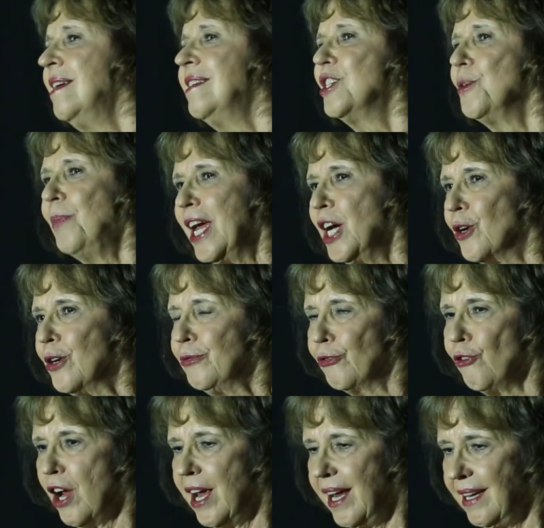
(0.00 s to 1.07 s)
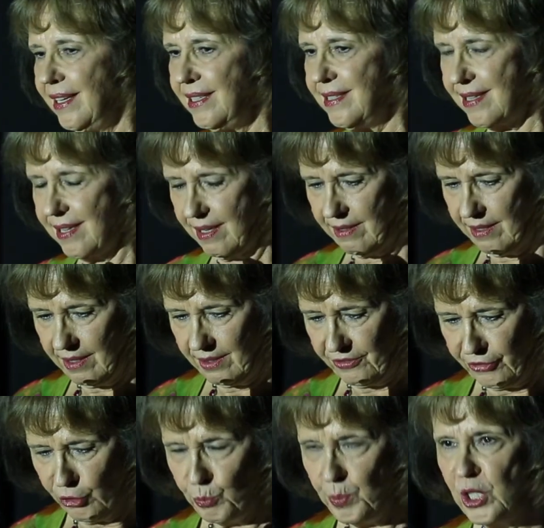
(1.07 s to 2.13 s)
To paraphrase a
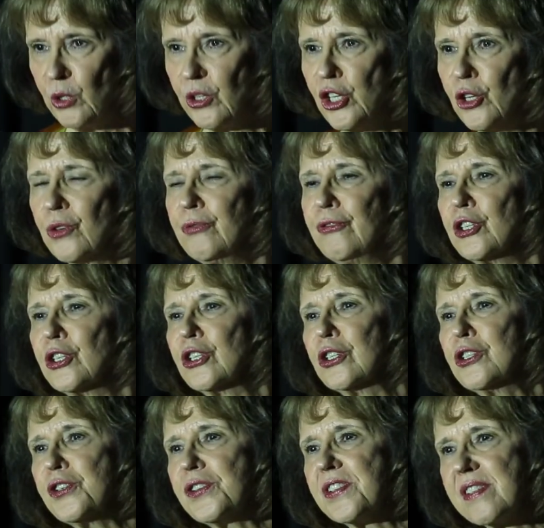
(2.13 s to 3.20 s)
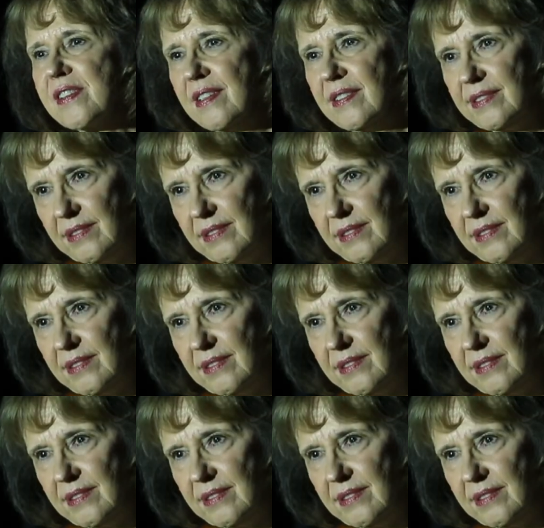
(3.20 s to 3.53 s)
familiar verse,